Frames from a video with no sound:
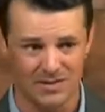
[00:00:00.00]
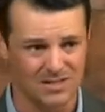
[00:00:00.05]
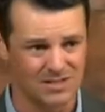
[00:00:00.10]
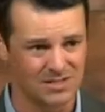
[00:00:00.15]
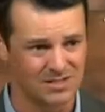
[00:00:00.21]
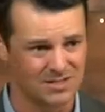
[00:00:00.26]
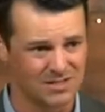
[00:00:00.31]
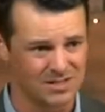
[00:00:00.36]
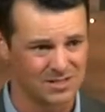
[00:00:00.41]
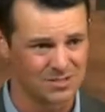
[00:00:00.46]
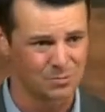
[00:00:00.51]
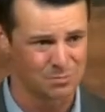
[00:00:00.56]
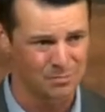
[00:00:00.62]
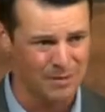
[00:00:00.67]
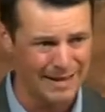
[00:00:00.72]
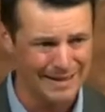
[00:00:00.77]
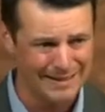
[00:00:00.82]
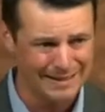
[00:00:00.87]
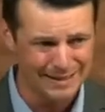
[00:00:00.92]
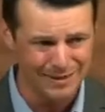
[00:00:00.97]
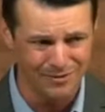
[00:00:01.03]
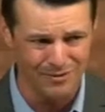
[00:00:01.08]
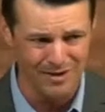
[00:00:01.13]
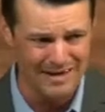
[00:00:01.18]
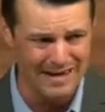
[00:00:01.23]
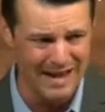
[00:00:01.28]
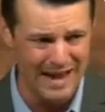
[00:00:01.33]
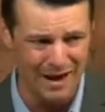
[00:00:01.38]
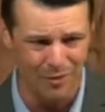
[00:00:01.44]
this is just right here
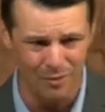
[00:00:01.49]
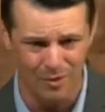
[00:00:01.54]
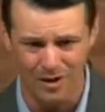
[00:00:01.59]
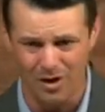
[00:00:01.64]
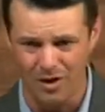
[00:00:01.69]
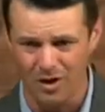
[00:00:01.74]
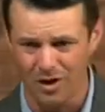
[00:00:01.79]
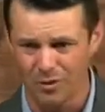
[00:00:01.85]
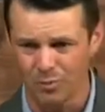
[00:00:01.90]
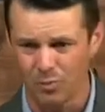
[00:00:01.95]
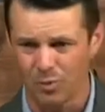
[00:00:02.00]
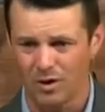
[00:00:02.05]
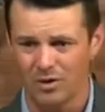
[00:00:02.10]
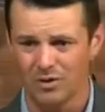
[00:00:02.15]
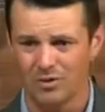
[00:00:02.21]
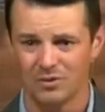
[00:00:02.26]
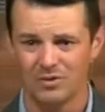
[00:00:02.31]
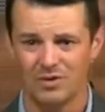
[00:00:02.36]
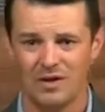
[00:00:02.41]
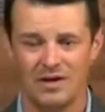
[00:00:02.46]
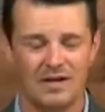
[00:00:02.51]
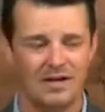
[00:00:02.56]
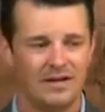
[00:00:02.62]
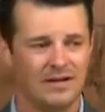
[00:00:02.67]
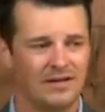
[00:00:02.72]
and now in our world.